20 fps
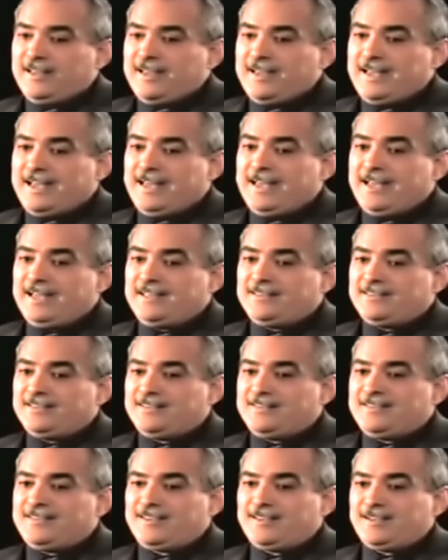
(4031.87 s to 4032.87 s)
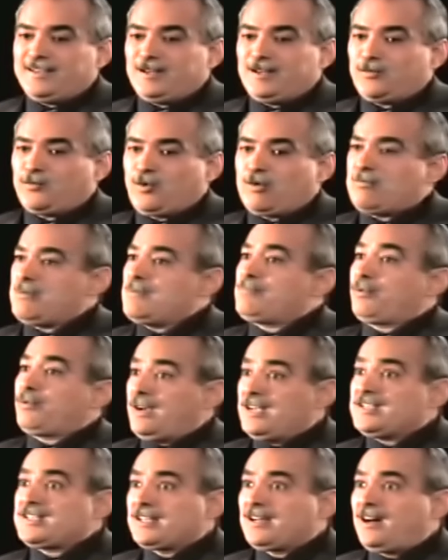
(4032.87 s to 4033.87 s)
and we'd be
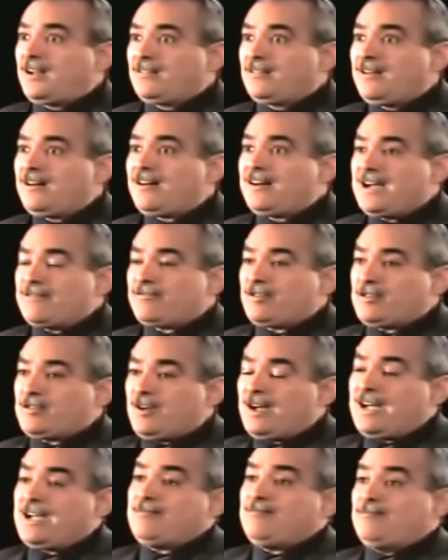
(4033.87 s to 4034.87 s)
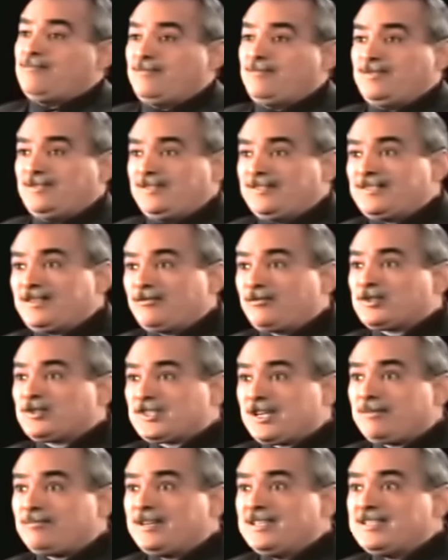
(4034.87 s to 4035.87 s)
praising Allah every time there was
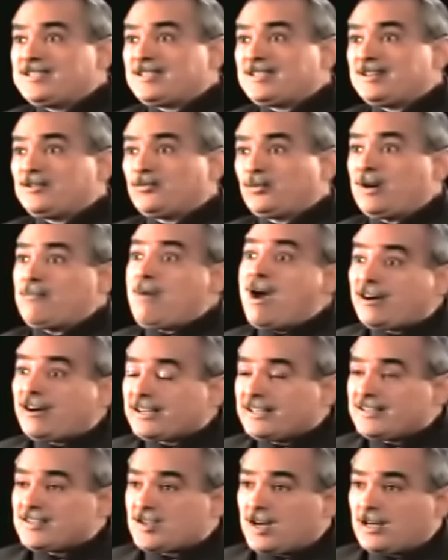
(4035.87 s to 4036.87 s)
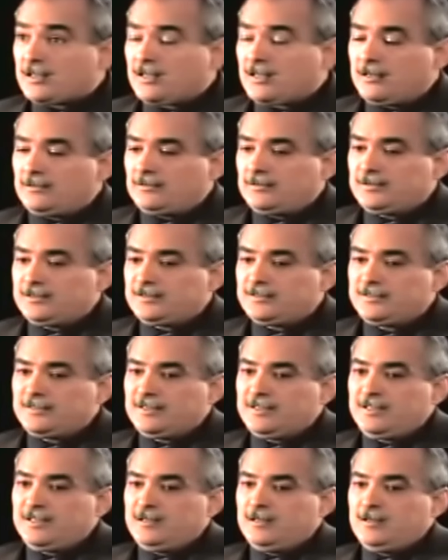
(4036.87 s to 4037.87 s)
some incident where Americans got killed.
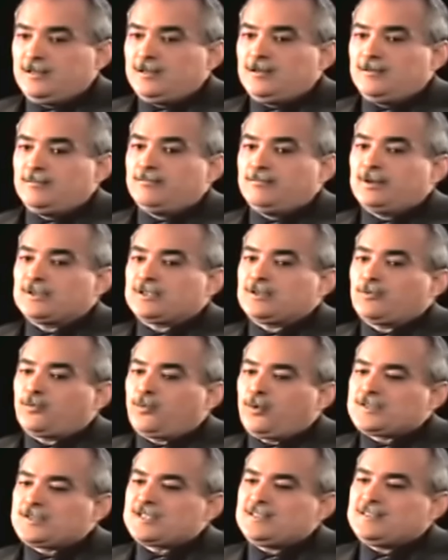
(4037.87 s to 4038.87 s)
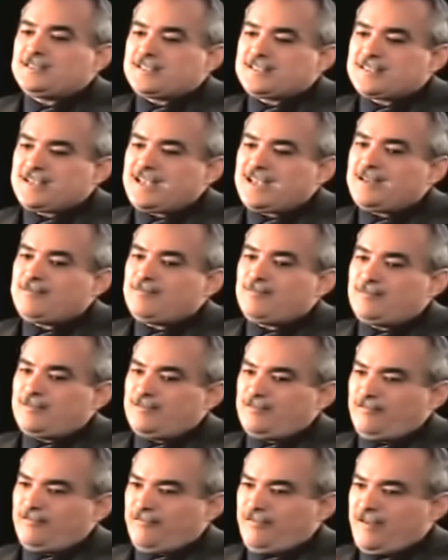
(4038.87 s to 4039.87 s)
But it wasn't the same
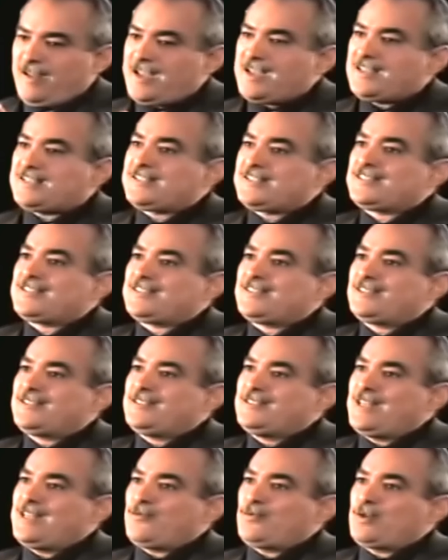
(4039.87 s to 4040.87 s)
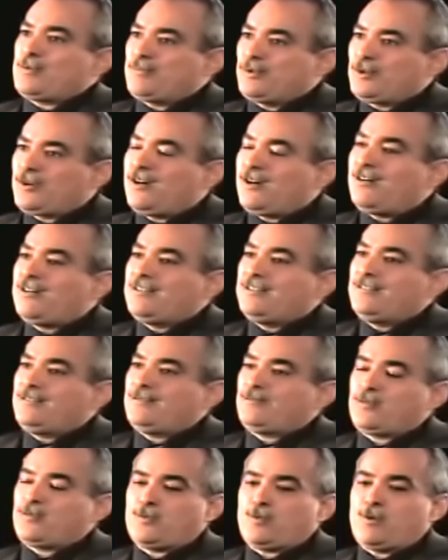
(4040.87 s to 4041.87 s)
face that we put on
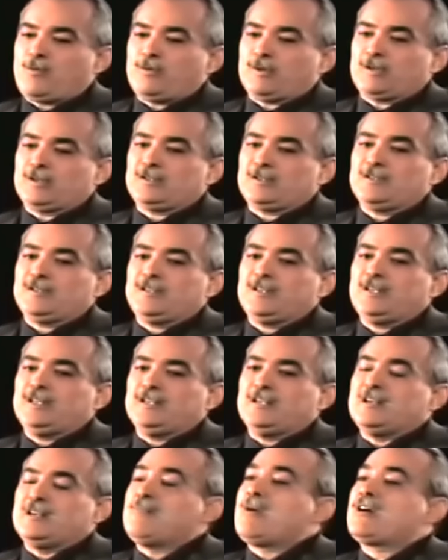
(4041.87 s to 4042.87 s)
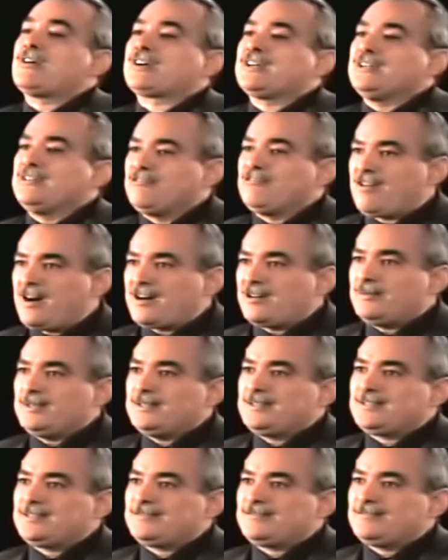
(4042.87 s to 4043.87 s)
when we were in an American
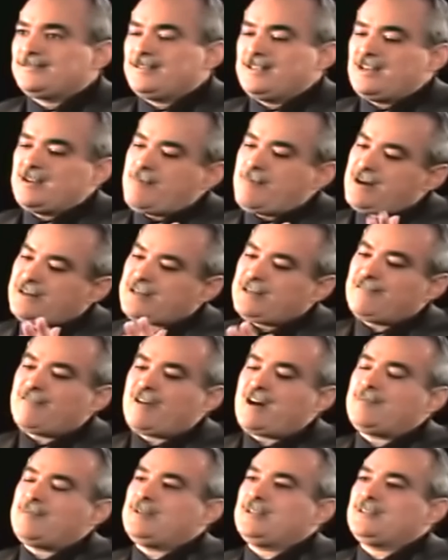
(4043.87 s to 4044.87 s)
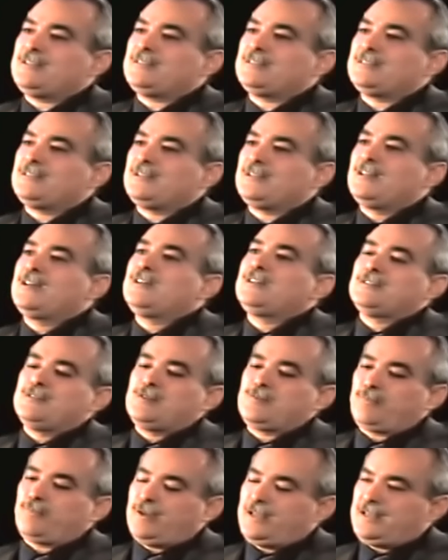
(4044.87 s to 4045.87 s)
environment. In an American environment,
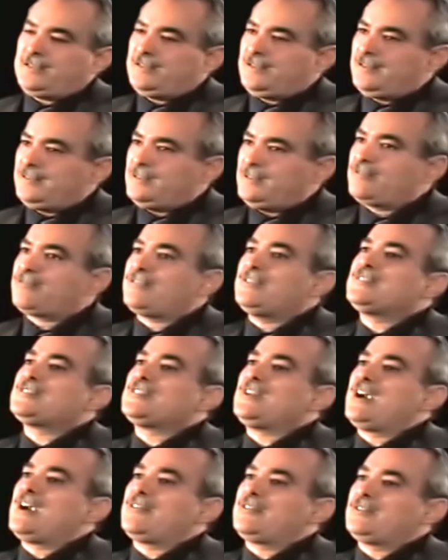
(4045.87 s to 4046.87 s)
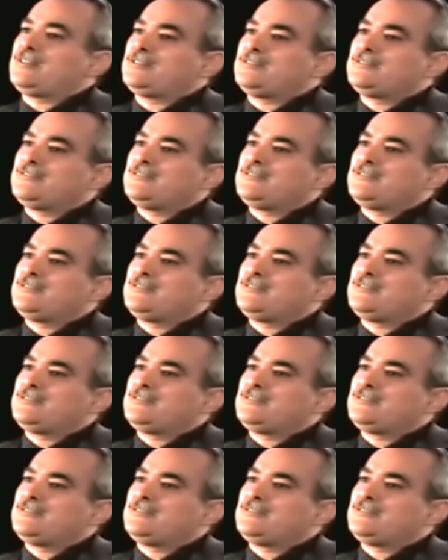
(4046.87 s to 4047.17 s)
you played different scenario.